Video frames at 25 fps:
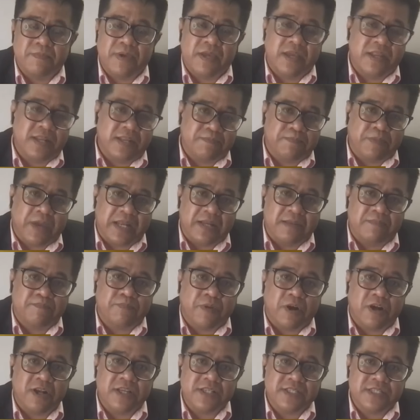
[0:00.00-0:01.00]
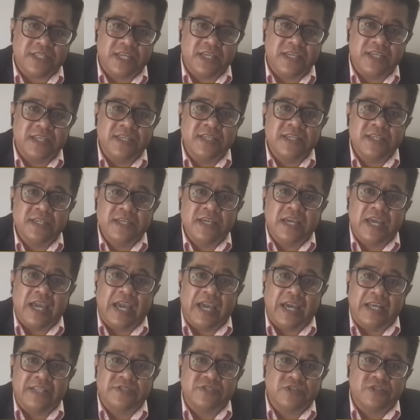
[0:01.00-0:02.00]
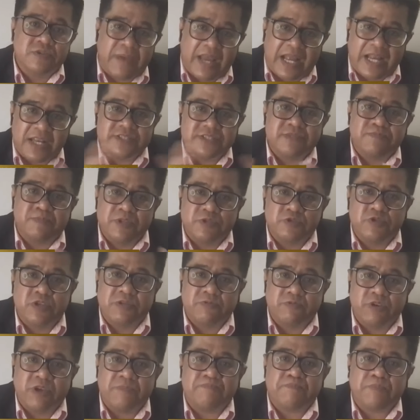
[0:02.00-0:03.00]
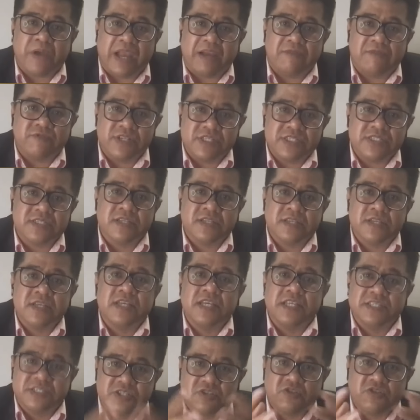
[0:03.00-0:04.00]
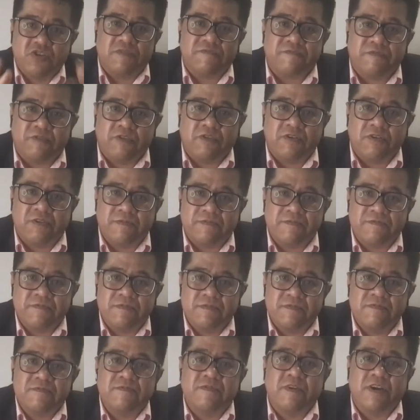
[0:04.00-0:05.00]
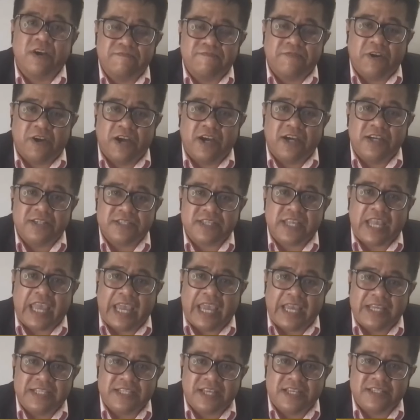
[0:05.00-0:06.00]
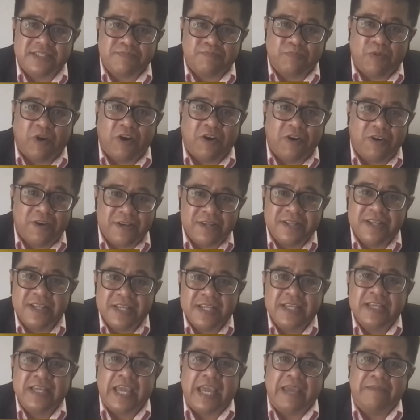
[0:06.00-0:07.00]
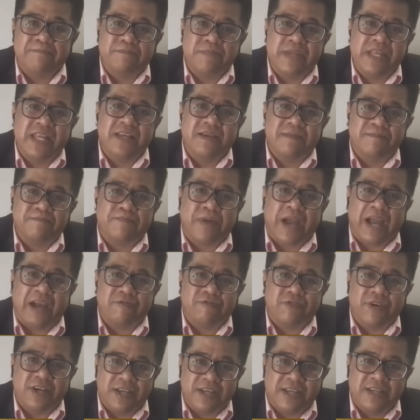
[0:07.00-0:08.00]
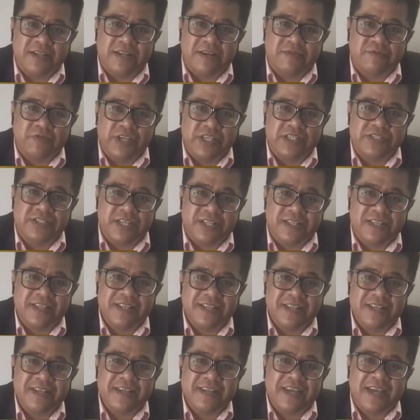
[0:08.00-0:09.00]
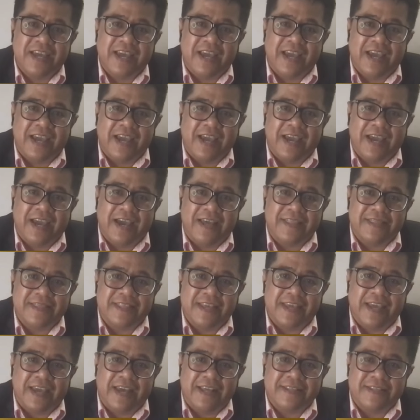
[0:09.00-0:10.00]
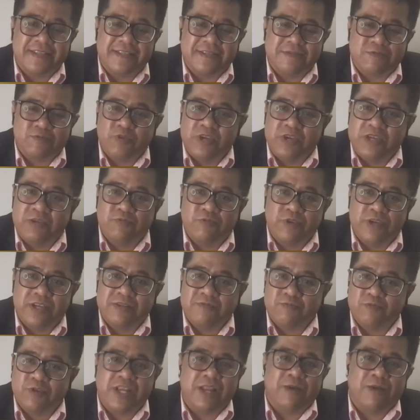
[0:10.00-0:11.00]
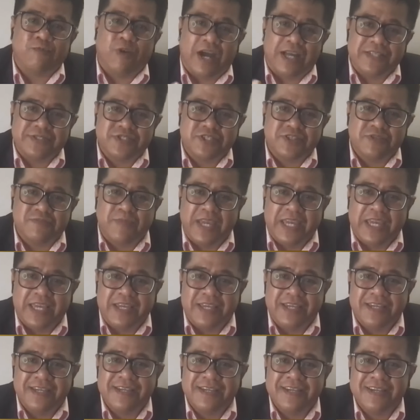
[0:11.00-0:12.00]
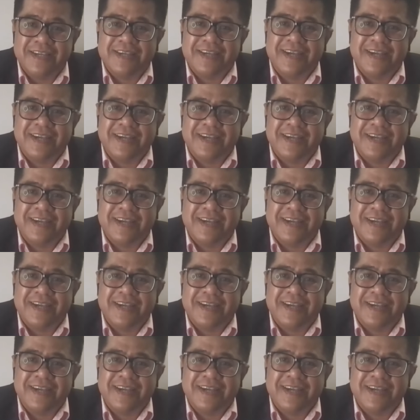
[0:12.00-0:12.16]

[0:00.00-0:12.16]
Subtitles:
independent policy. And to balance between red powers is good for us as a small and medium power in the region. And we don't want to be,